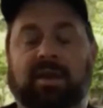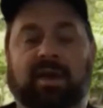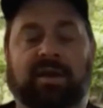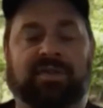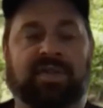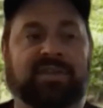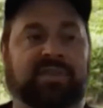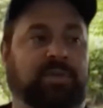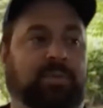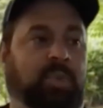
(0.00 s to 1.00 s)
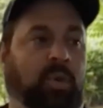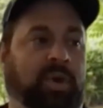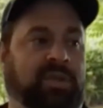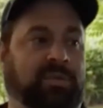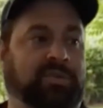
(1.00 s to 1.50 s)
think that the
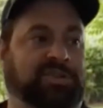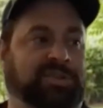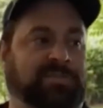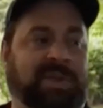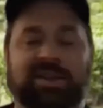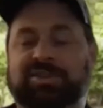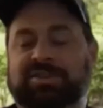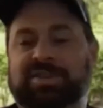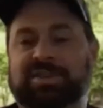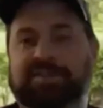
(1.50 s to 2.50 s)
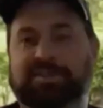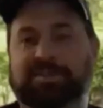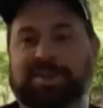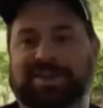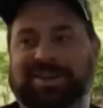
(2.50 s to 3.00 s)
point that was just made just needs to
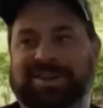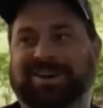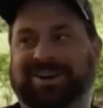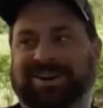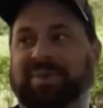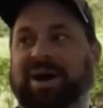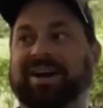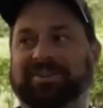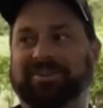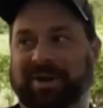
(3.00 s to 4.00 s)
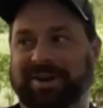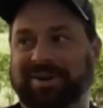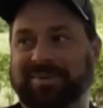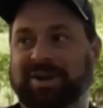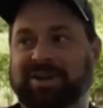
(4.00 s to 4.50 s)
be piled
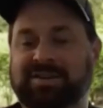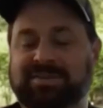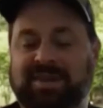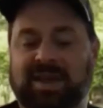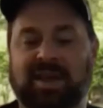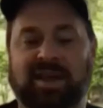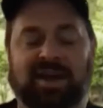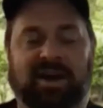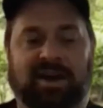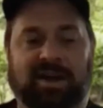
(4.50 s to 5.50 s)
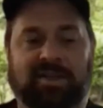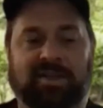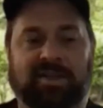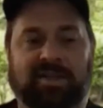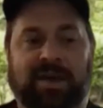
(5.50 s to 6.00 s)
upon, because
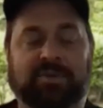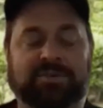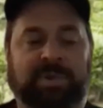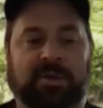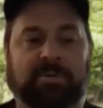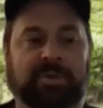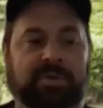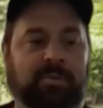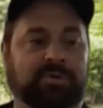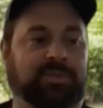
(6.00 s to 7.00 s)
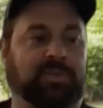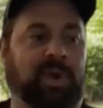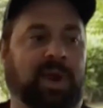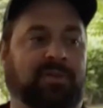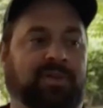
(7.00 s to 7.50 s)
that was probably the most
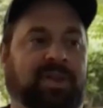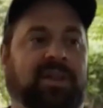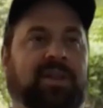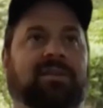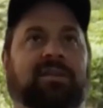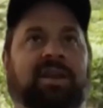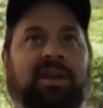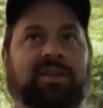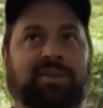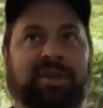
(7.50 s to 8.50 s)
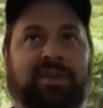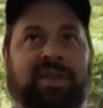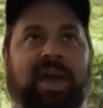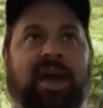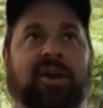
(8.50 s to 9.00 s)
relevant kind of thing
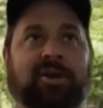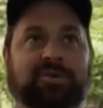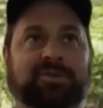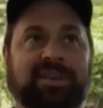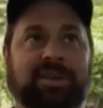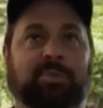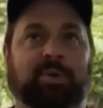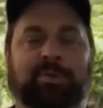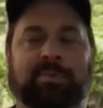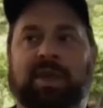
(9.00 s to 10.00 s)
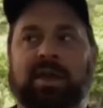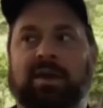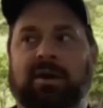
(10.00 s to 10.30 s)
that echoes deep with me